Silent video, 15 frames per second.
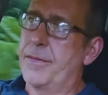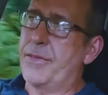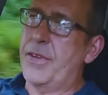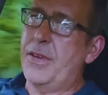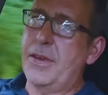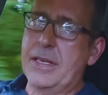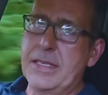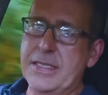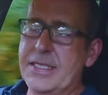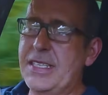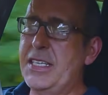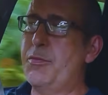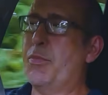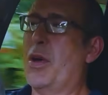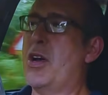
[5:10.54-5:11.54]
So you can
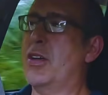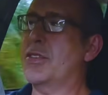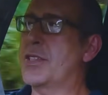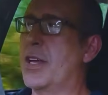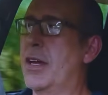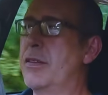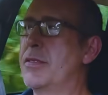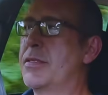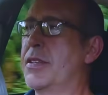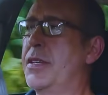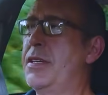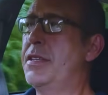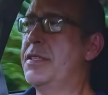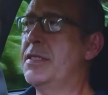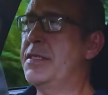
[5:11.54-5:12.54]
see past those, so
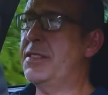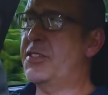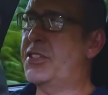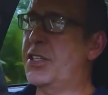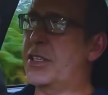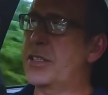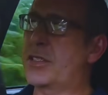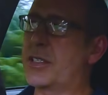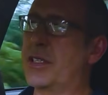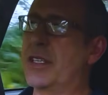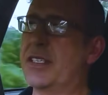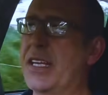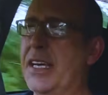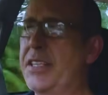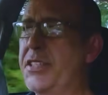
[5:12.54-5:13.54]
you can judge
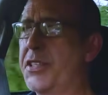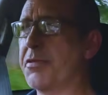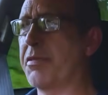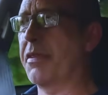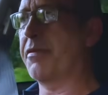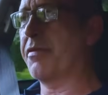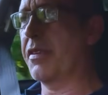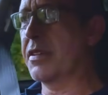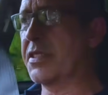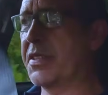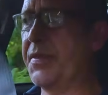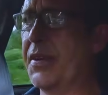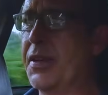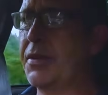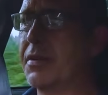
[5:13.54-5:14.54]
the danger in front
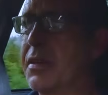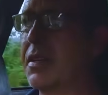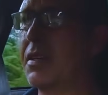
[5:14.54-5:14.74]
of you.